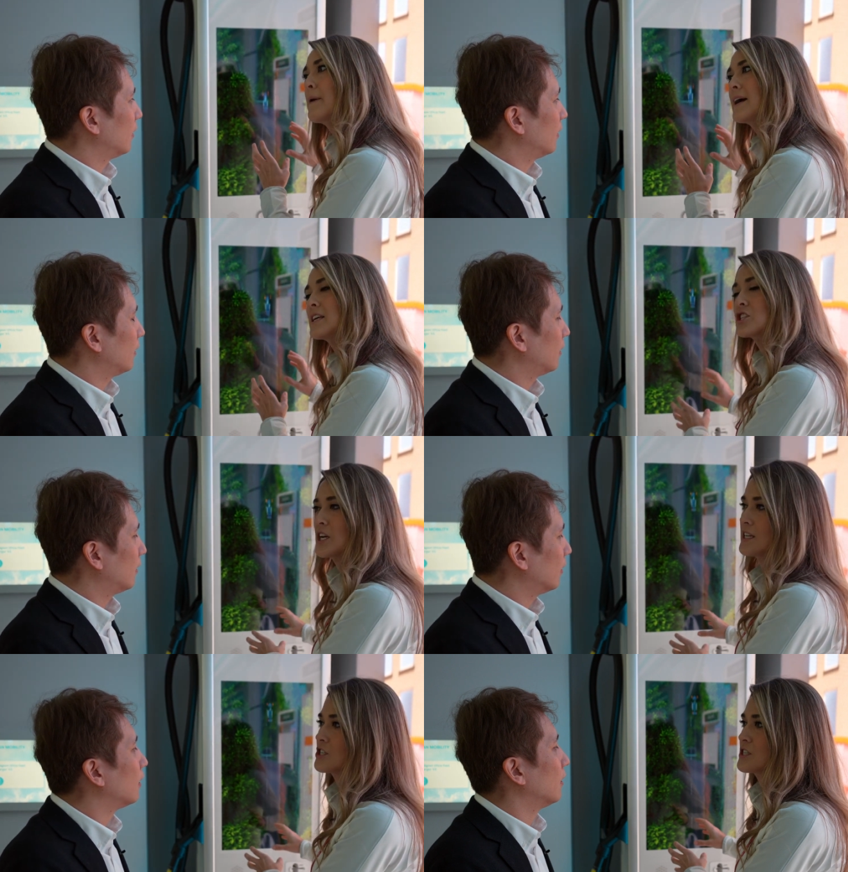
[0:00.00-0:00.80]
Speaker 1: any
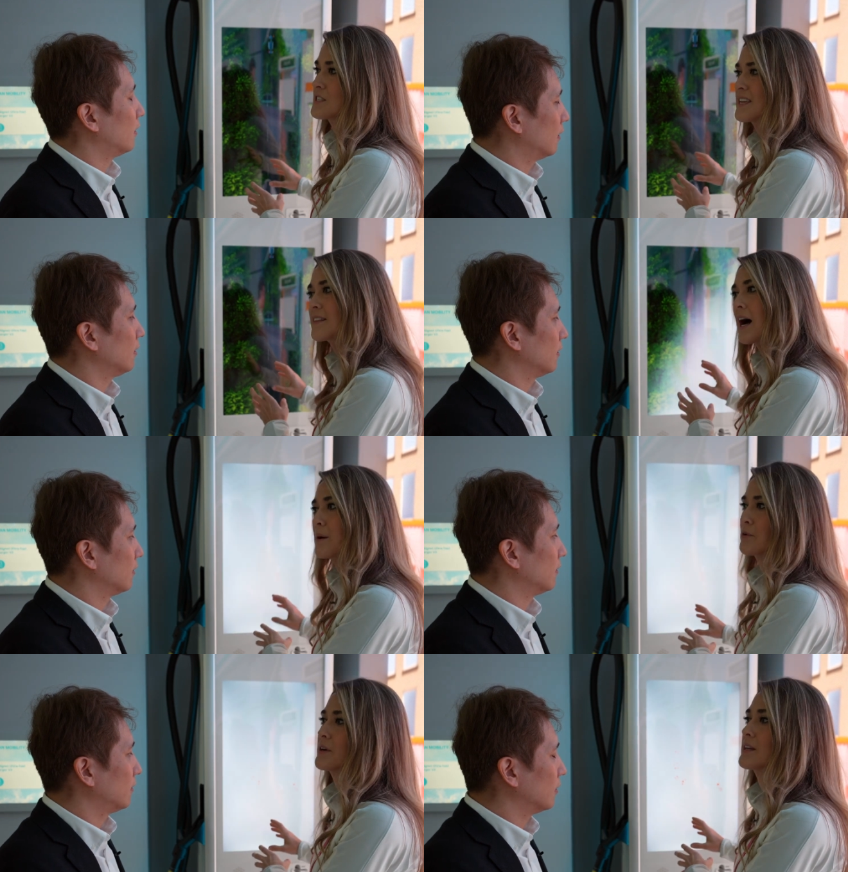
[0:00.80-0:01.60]
changes in the
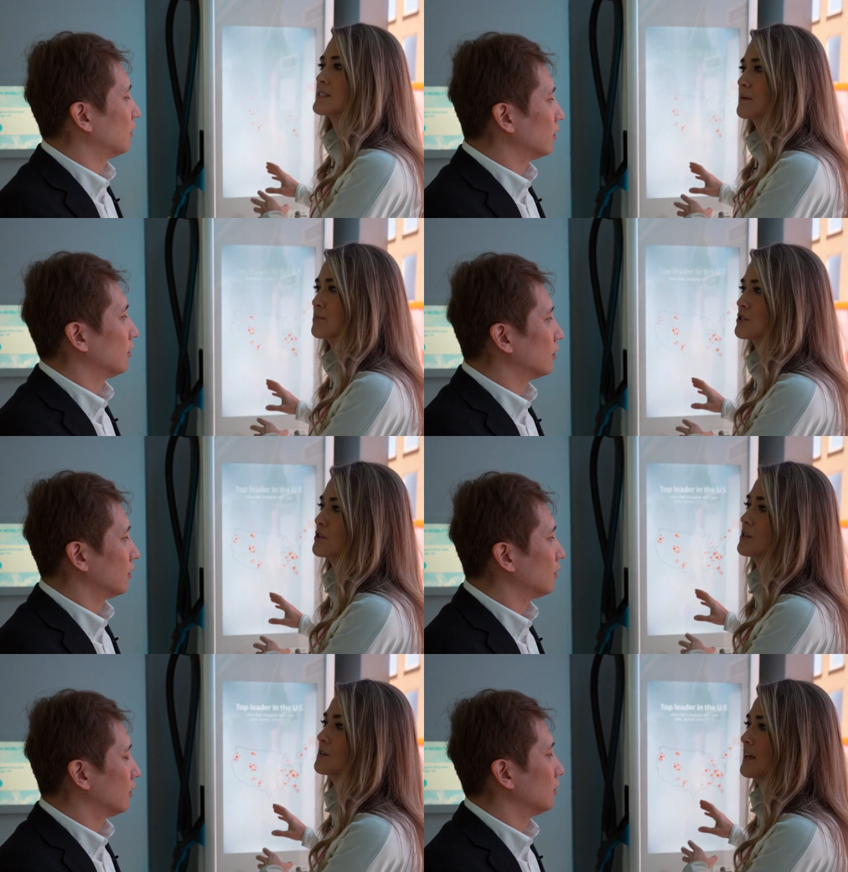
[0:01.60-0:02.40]
operating
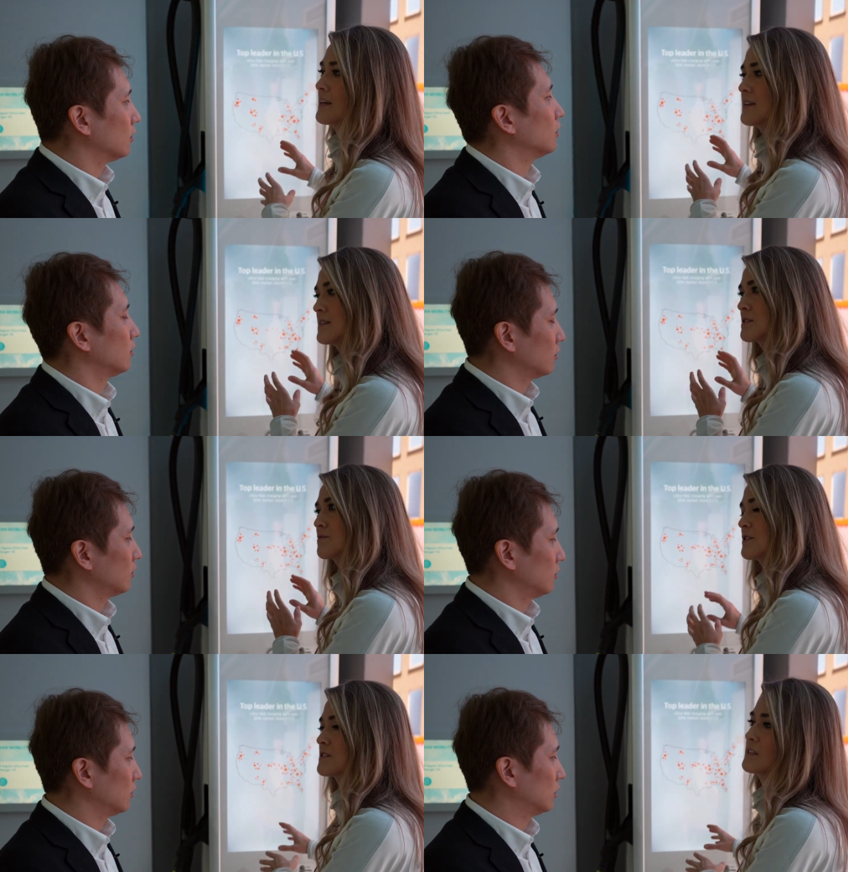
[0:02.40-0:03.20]
temperature that is
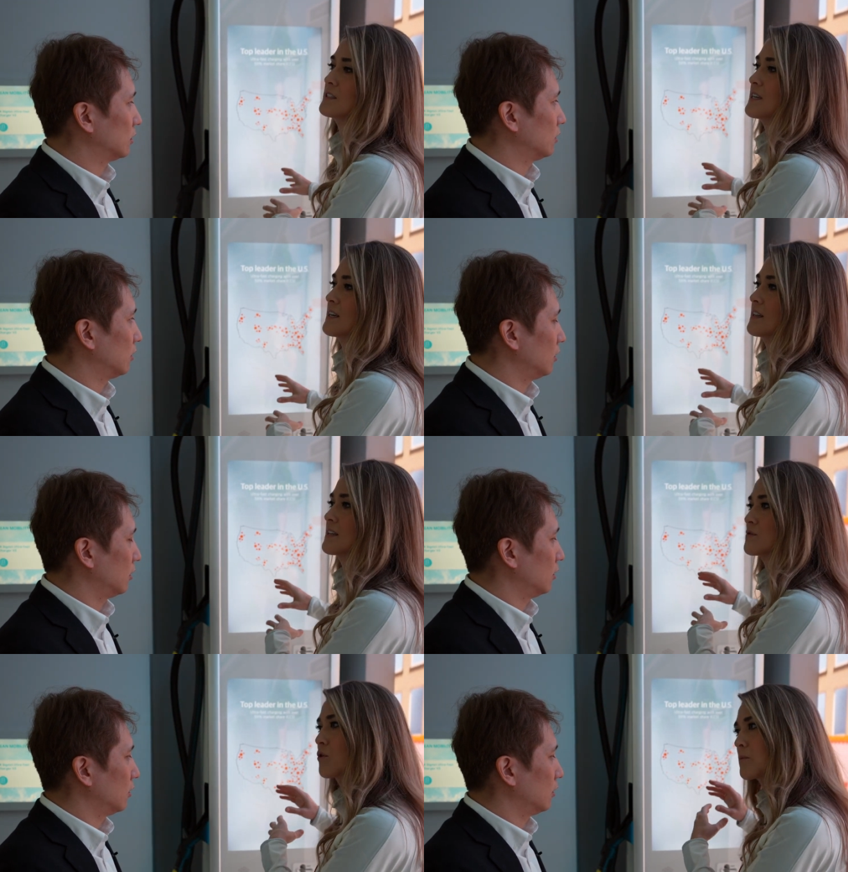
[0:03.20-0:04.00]
facilitating this
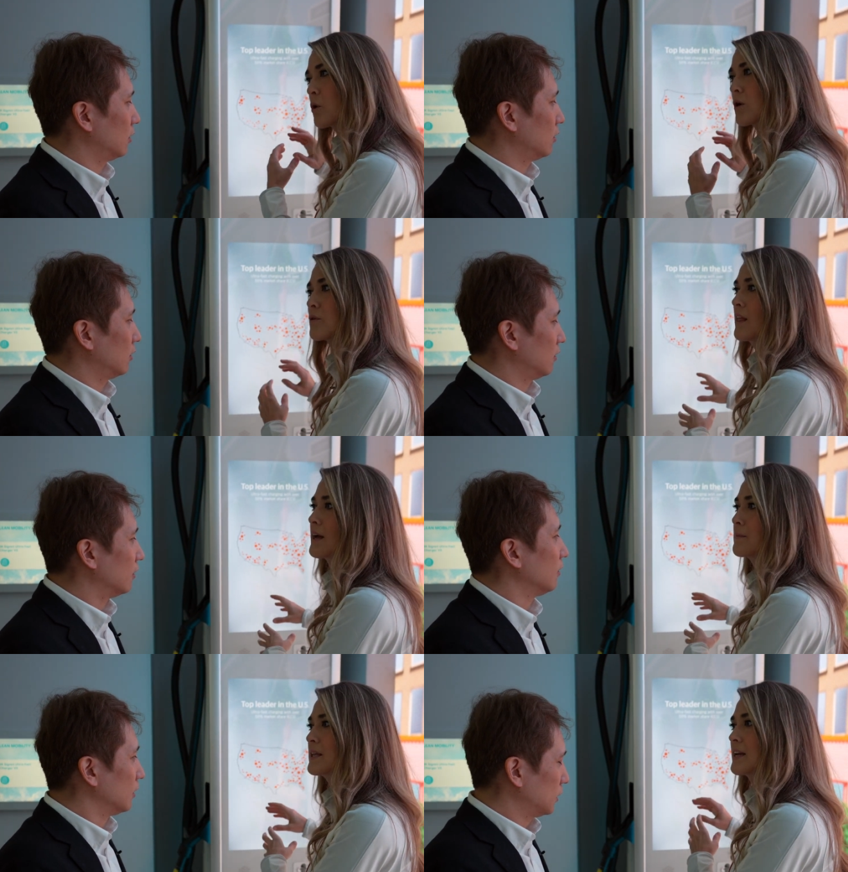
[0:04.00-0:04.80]
for more
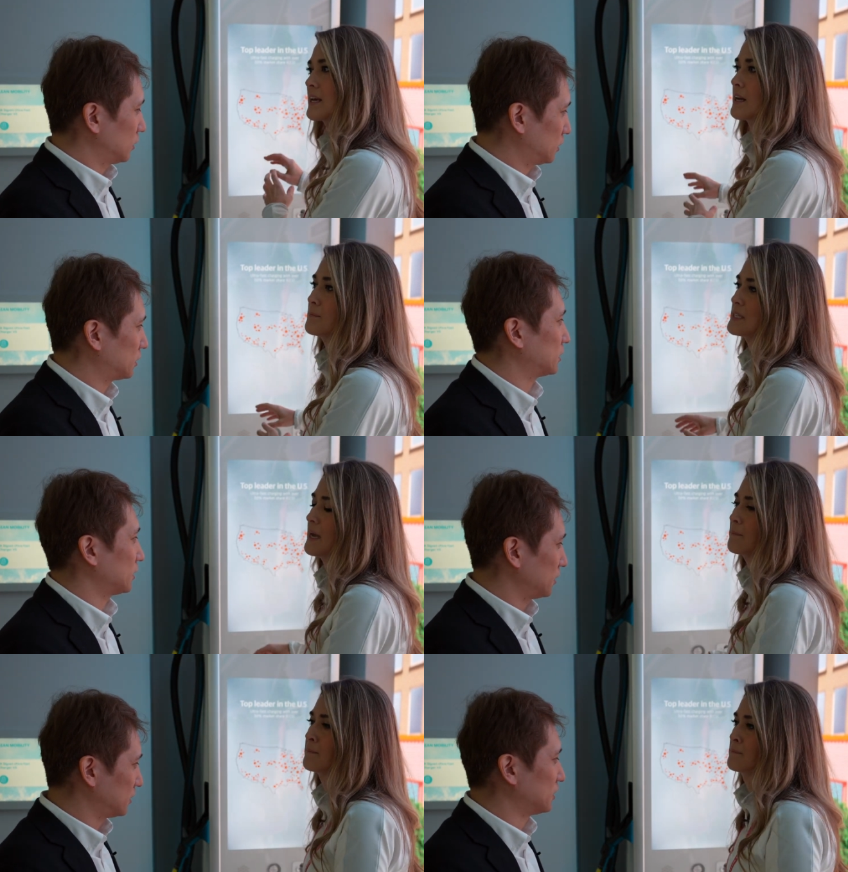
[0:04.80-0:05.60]
reliability and uptime?
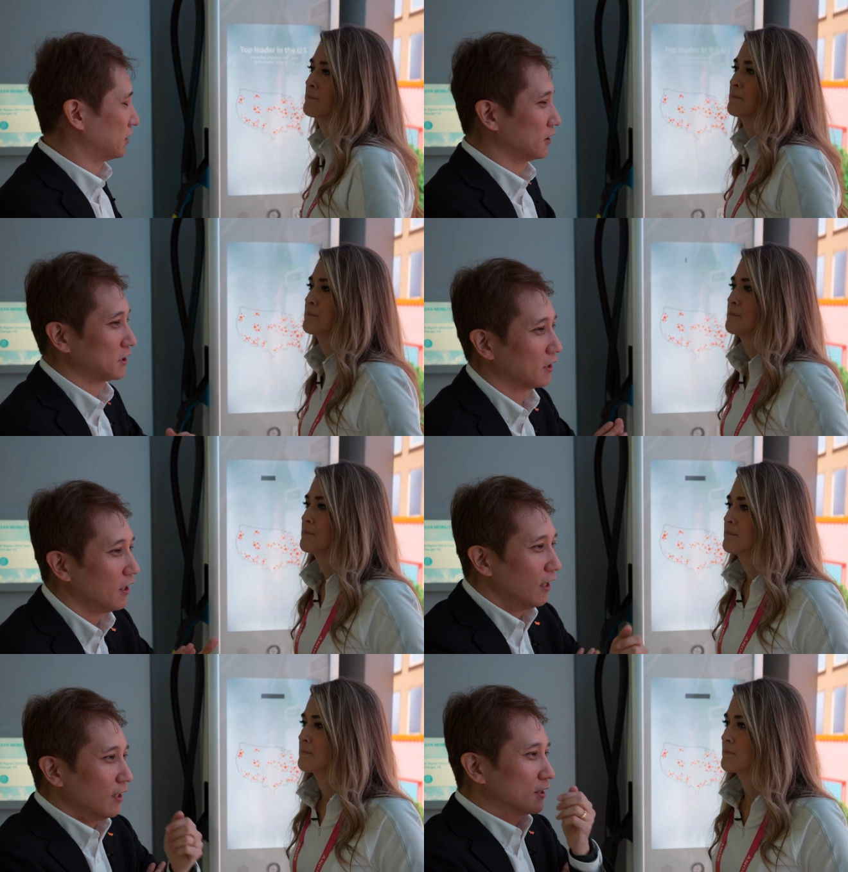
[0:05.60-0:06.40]
Speaker 2: Sure, sure.
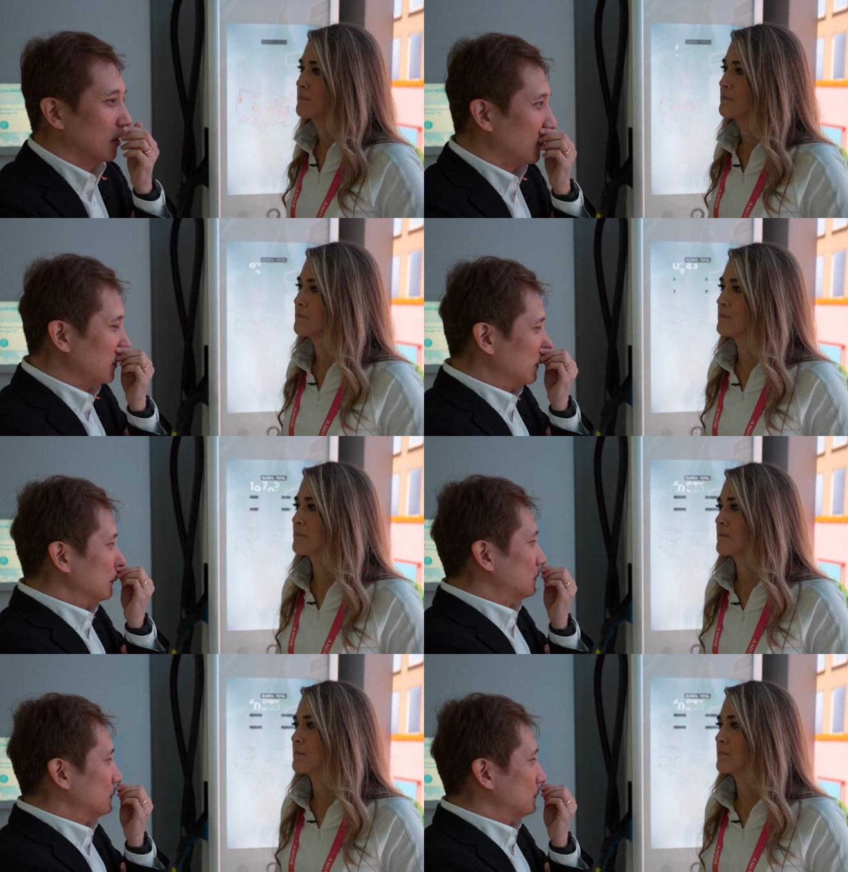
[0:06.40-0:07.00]
So,